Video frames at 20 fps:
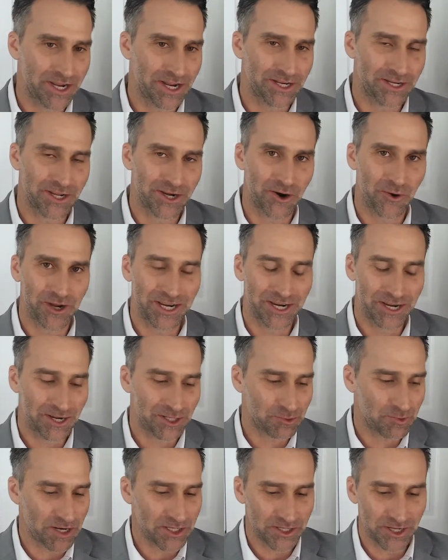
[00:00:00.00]
And, it's
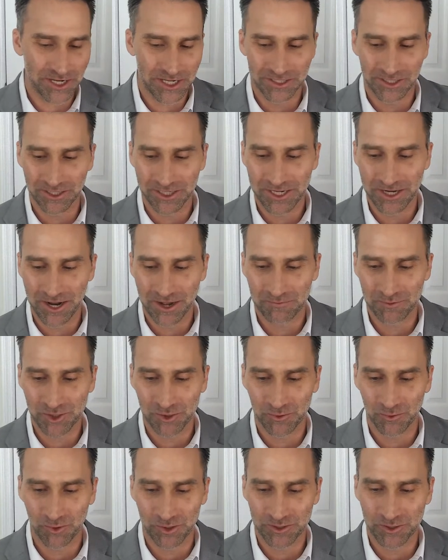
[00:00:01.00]
basically in the lead up to
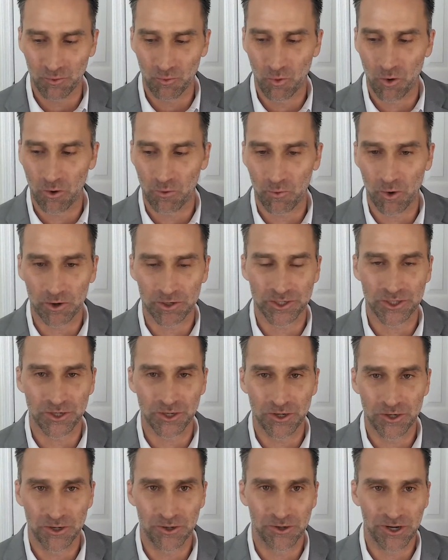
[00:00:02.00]
World War
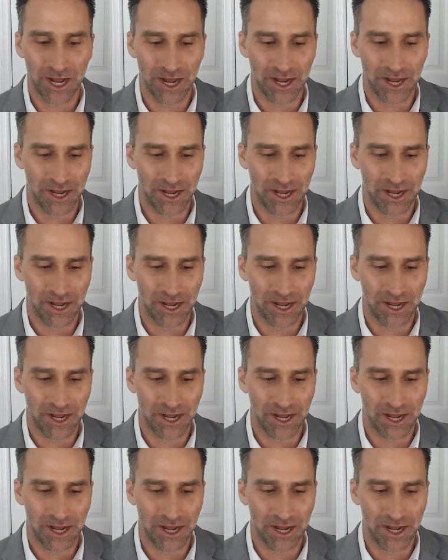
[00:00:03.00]
II.